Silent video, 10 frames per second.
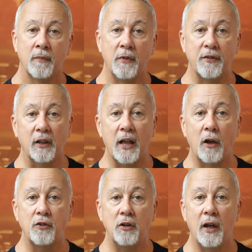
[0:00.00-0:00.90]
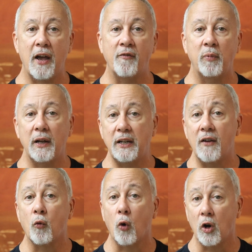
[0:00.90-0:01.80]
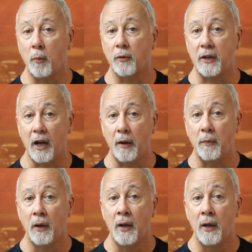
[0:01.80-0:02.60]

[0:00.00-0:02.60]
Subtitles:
This allows you to have plenty of workable time